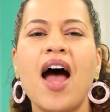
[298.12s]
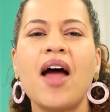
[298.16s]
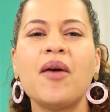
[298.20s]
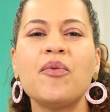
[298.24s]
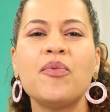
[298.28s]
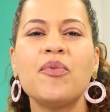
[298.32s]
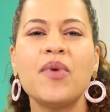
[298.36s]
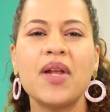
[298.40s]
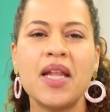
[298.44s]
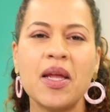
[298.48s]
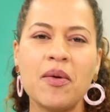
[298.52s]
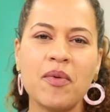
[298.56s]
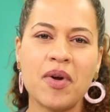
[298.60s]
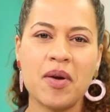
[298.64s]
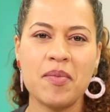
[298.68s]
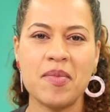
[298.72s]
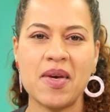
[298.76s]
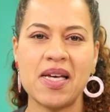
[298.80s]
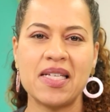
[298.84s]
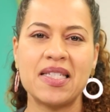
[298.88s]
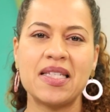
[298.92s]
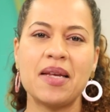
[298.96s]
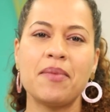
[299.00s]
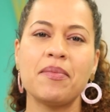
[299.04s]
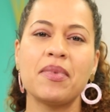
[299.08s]
I really want to
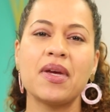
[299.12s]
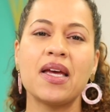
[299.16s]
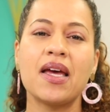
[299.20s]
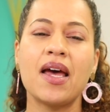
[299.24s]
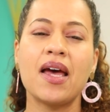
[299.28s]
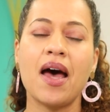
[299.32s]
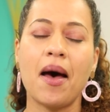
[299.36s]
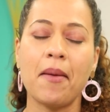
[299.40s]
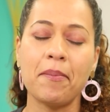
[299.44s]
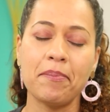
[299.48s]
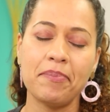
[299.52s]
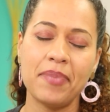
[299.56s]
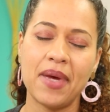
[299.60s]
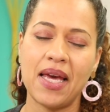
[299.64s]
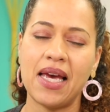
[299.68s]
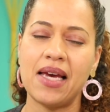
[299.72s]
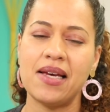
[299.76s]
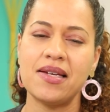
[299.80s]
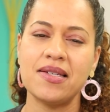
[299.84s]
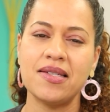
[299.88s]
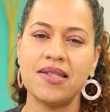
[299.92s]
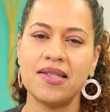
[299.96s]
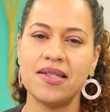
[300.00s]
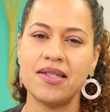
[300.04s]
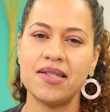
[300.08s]
make some gum
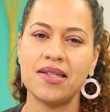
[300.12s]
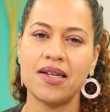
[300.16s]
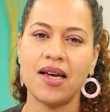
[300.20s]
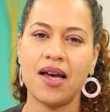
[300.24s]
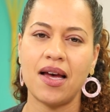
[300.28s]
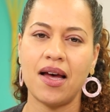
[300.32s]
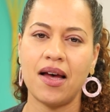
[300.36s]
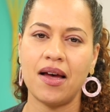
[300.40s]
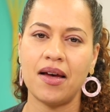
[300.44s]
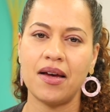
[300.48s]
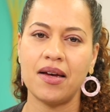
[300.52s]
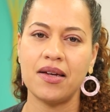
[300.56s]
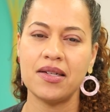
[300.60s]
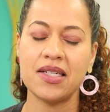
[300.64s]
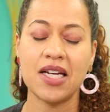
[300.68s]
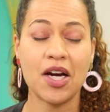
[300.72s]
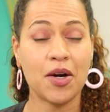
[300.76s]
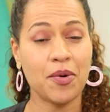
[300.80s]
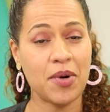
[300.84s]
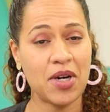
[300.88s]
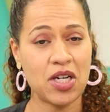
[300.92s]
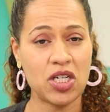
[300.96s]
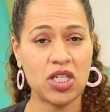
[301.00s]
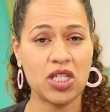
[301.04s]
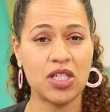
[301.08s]
paste
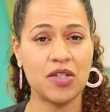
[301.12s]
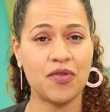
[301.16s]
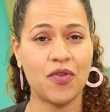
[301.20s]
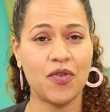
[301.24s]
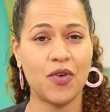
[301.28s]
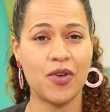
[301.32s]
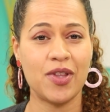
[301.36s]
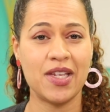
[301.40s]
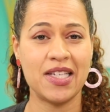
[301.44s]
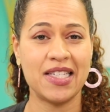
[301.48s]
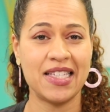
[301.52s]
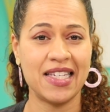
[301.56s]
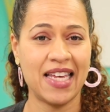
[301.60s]
decorations for this